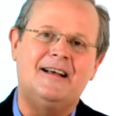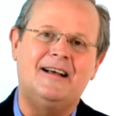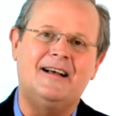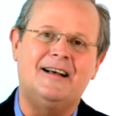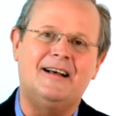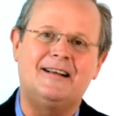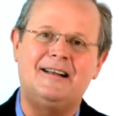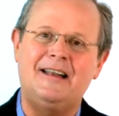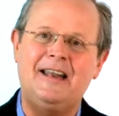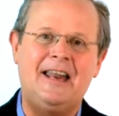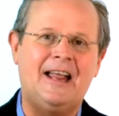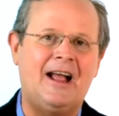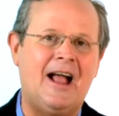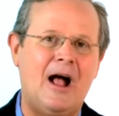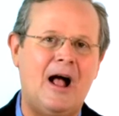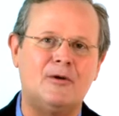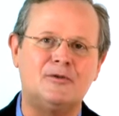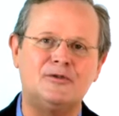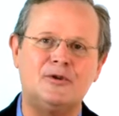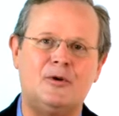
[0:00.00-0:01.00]
uh, cleaning
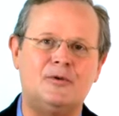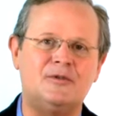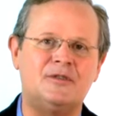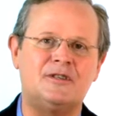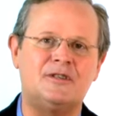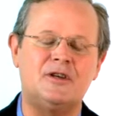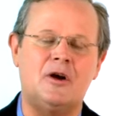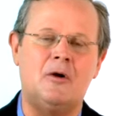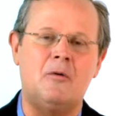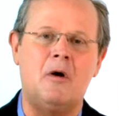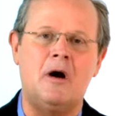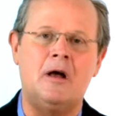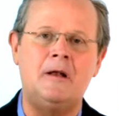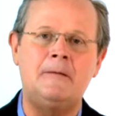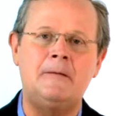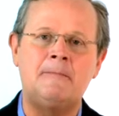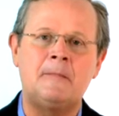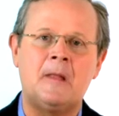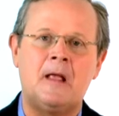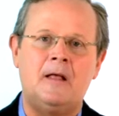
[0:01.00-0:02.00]
households and so on,